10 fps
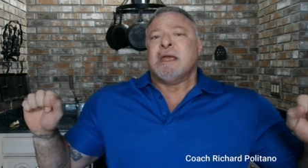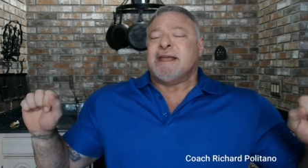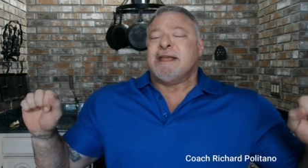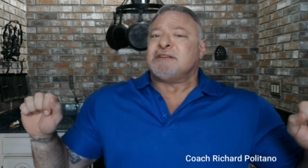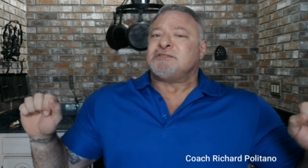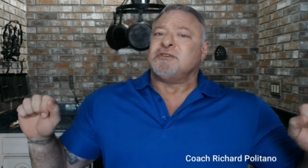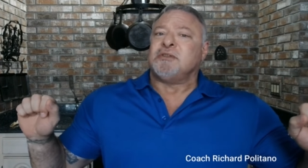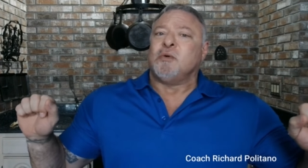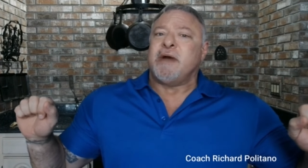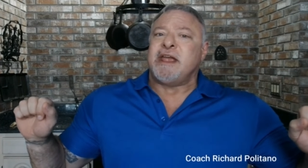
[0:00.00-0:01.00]
He gets under
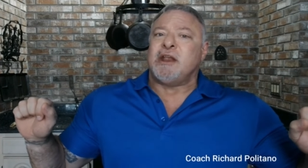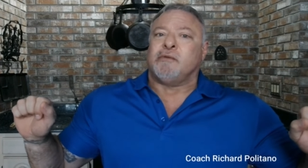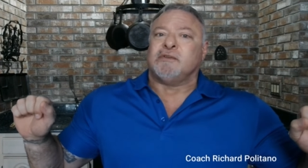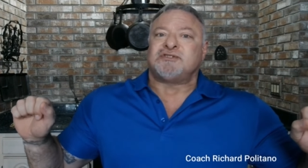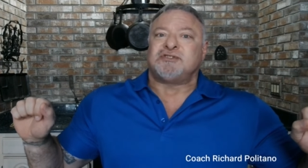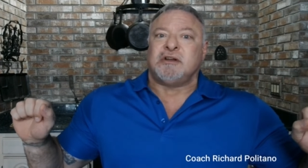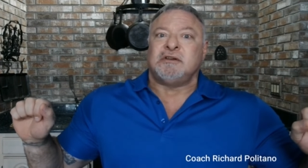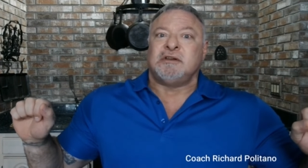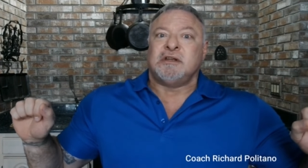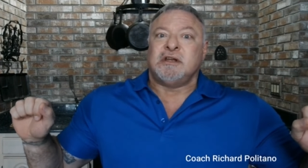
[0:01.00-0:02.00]
the weight and all of a
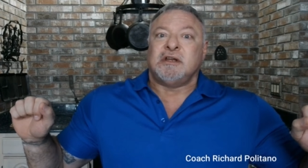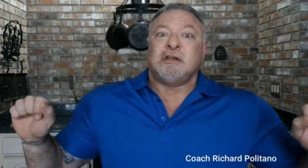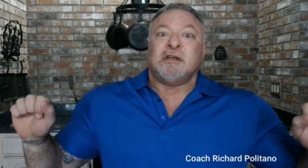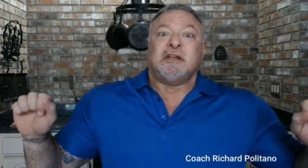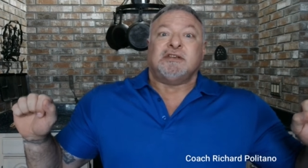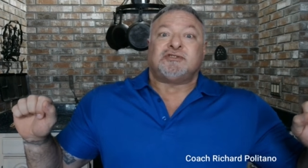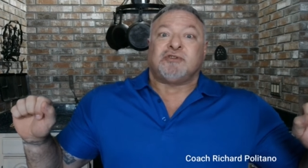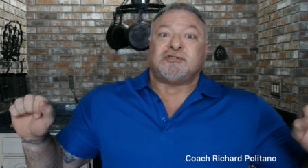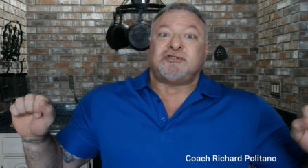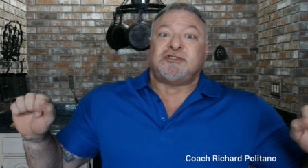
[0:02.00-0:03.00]
sudden he
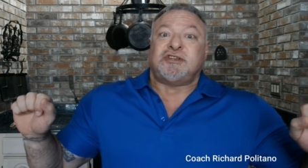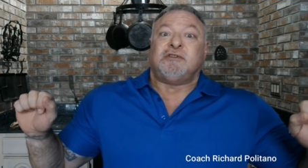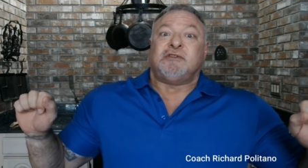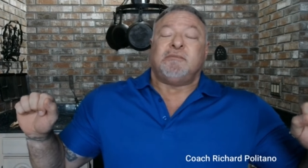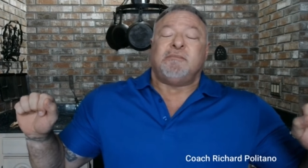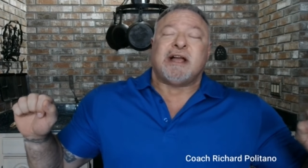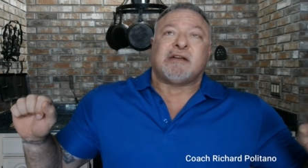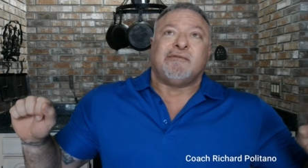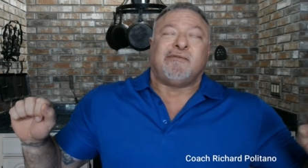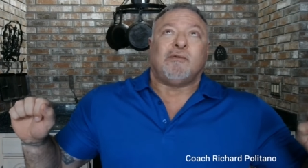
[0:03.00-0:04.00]
starts teetering
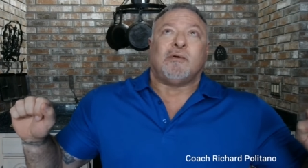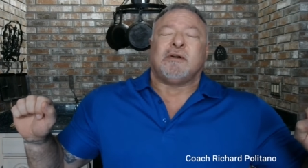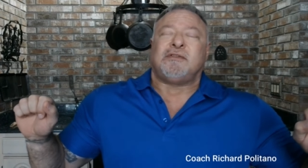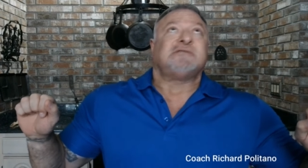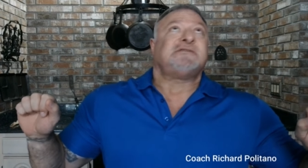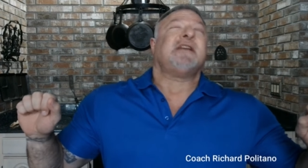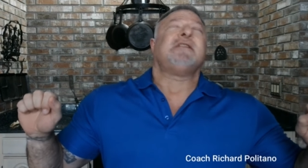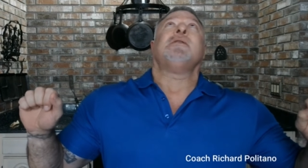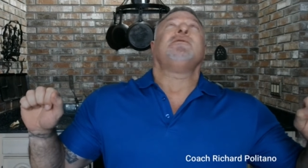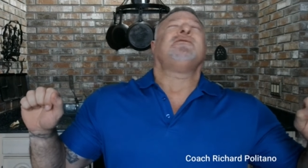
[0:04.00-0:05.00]
back and forth. His
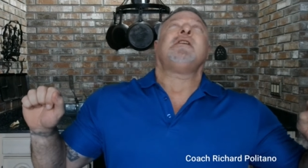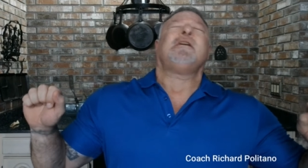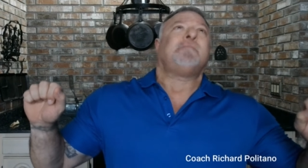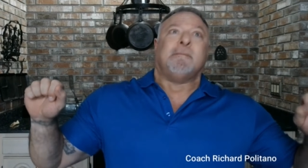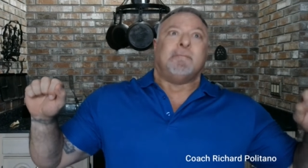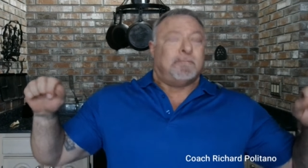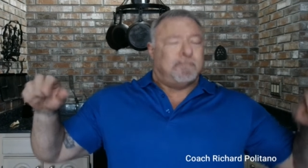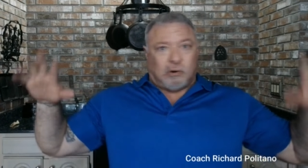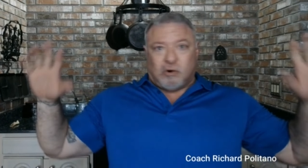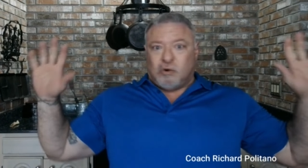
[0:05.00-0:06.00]
head goes up and
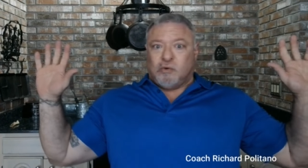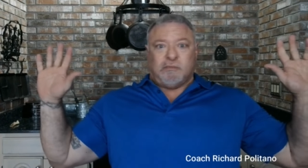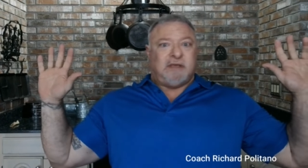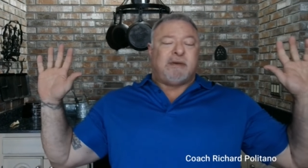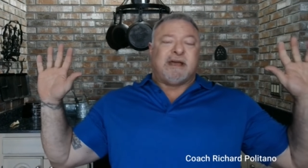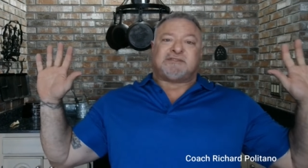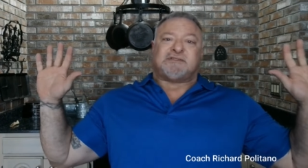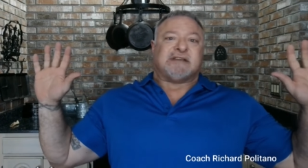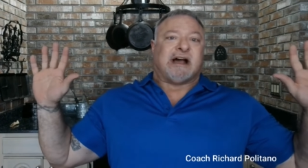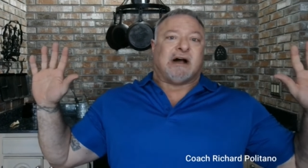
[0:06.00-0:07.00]
boom, he
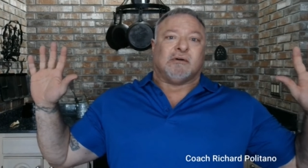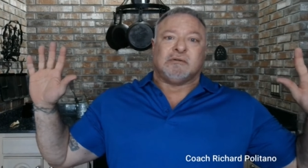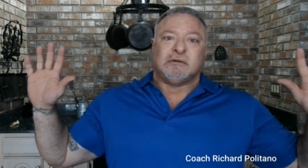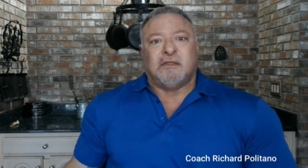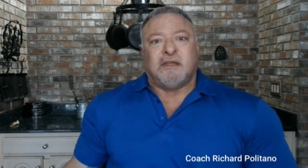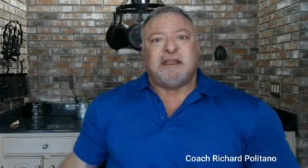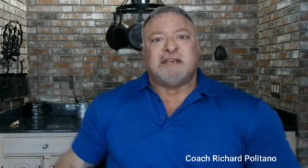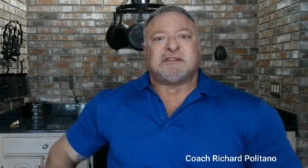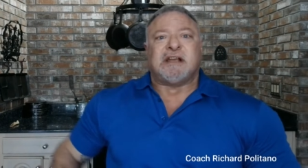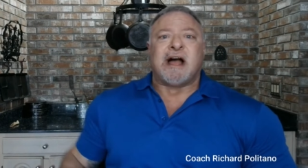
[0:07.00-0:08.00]
passes out. Then
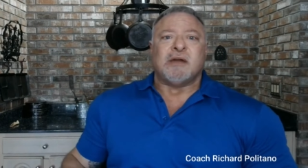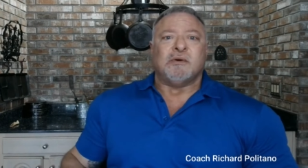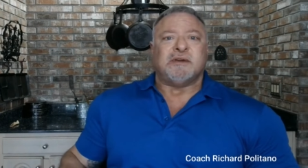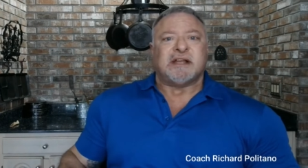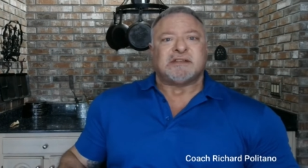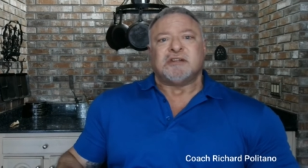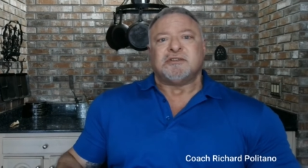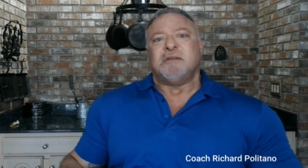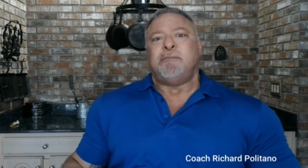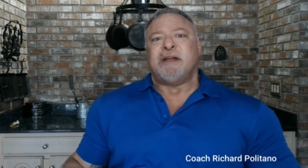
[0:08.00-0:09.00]
there's the guy who gets
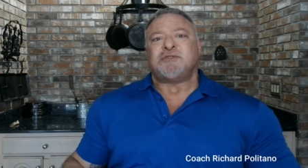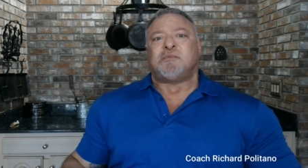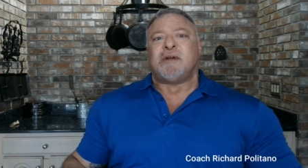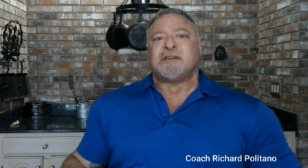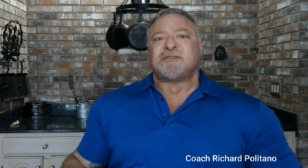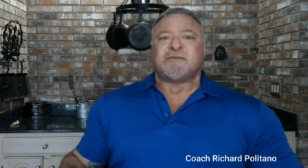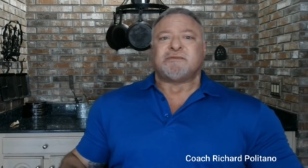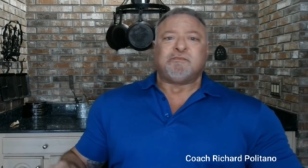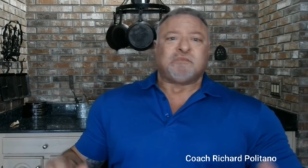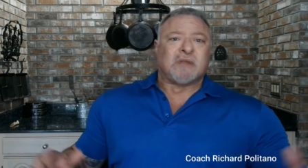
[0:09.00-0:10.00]
under the bench
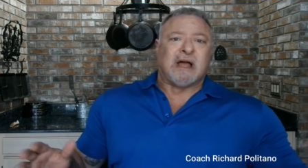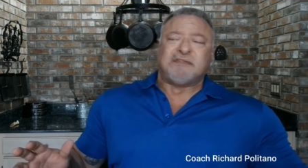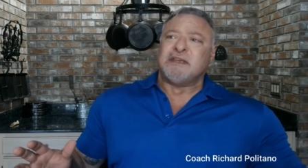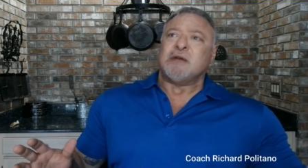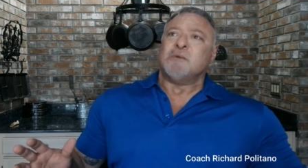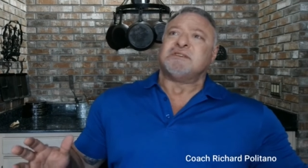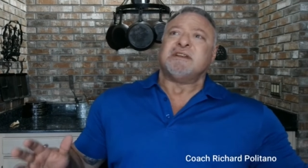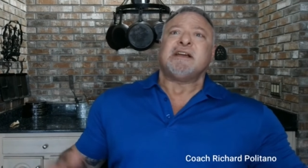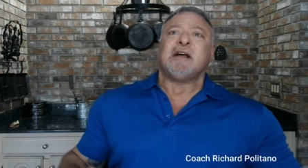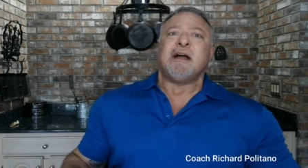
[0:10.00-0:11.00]
press. I think it was an
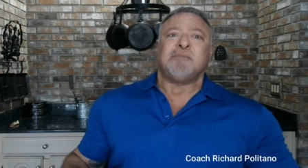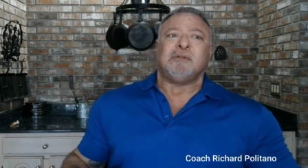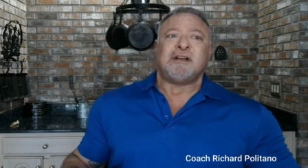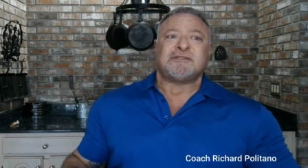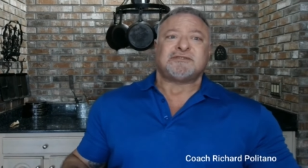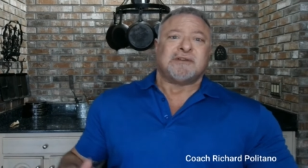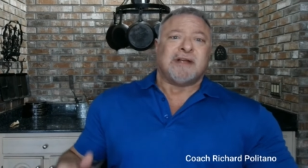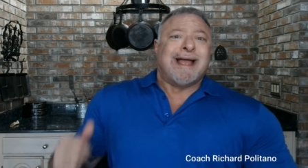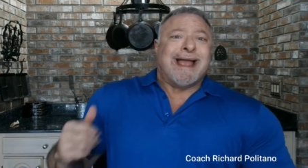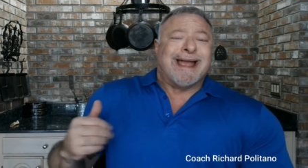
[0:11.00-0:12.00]
incline press.
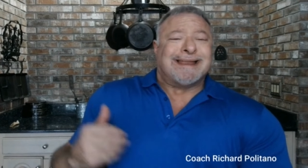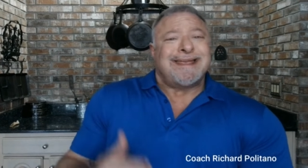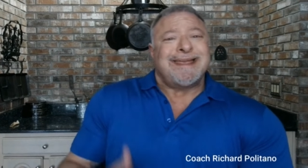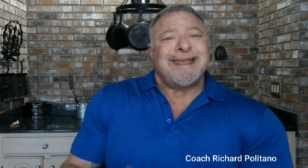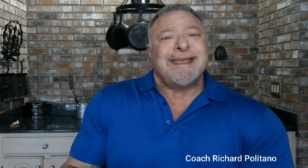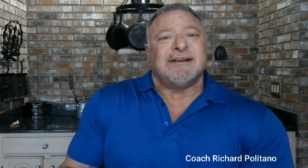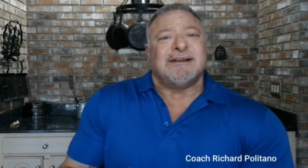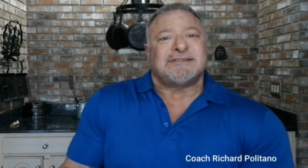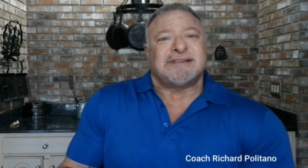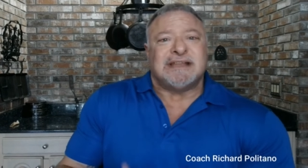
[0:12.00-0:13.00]
And he
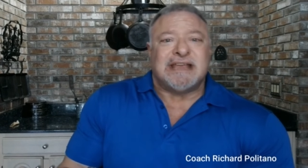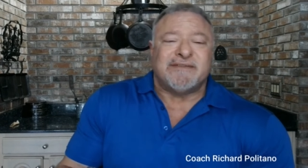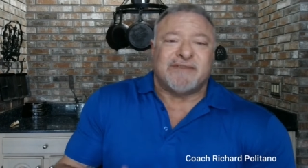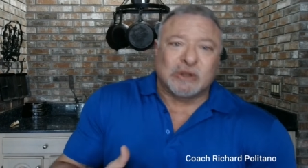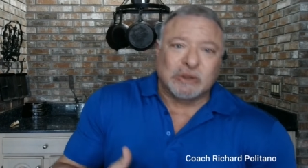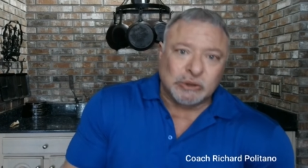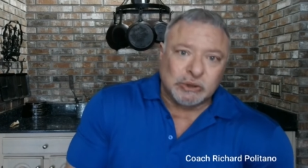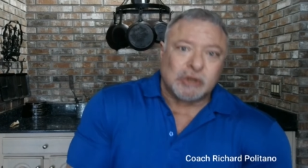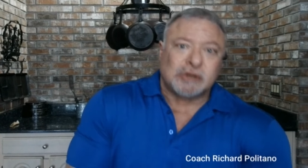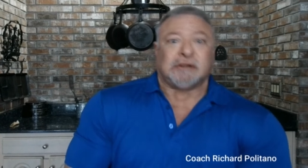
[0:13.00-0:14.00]
doesn't even
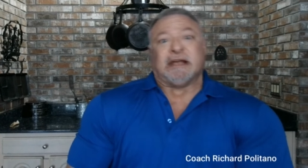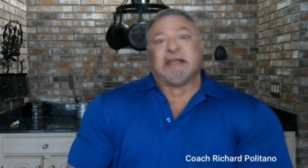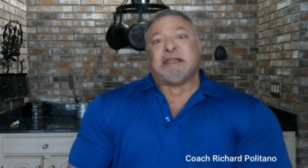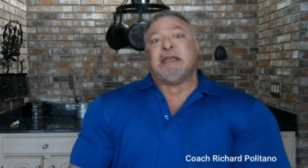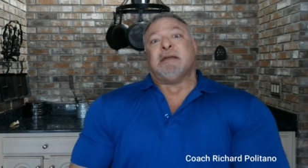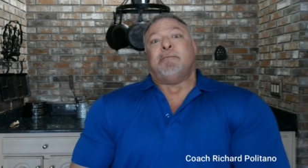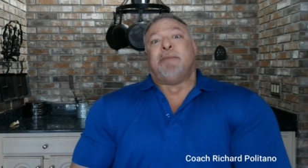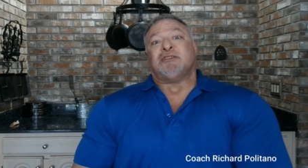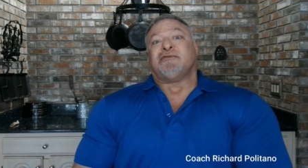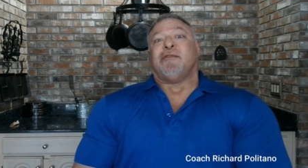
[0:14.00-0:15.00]
look like he can
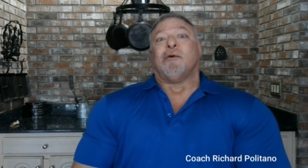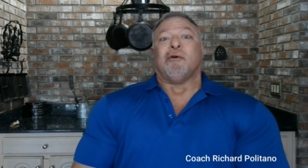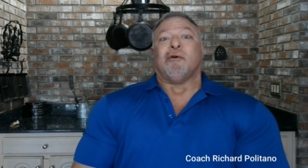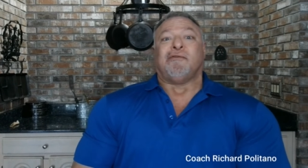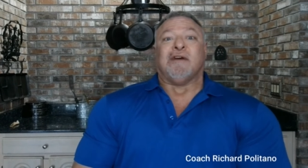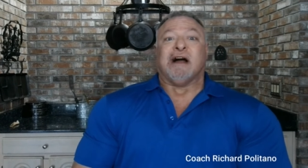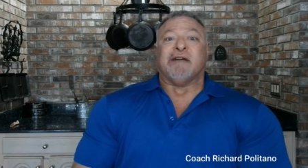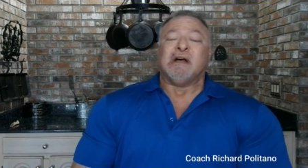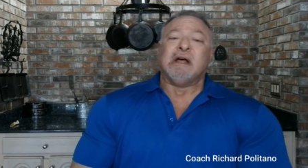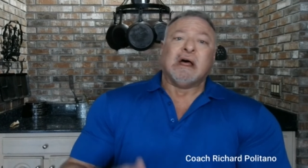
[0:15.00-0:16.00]
bench 405.